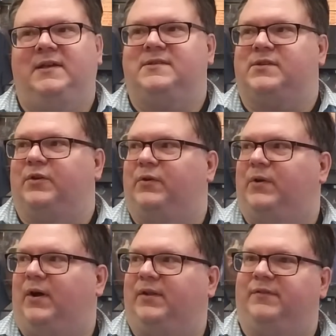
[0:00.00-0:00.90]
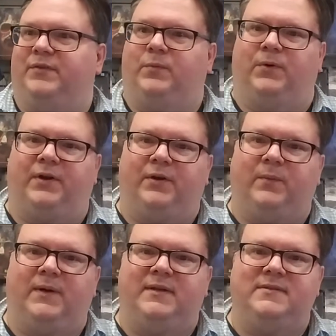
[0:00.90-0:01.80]
so all of the Warner
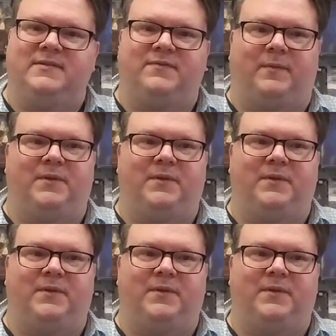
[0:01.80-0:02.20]
ones from